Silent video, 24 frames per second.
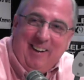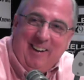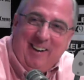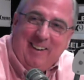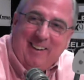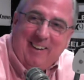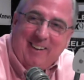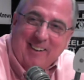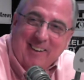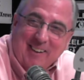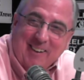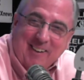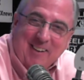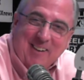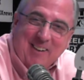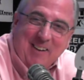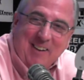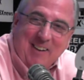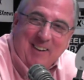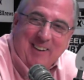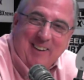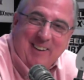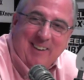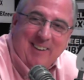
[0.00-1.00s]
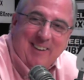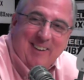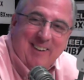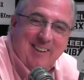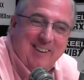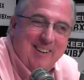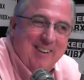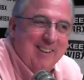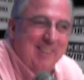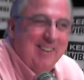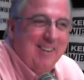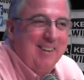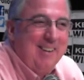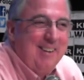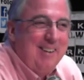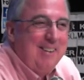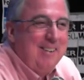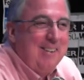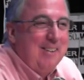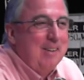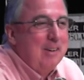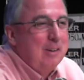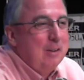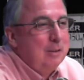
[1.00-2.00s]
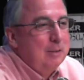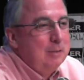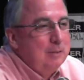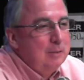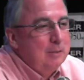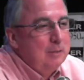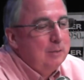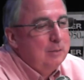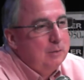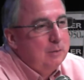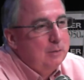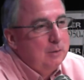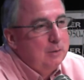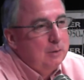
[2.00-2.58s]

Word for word: Fair enough. Touche on that one. Can I ask a couple things?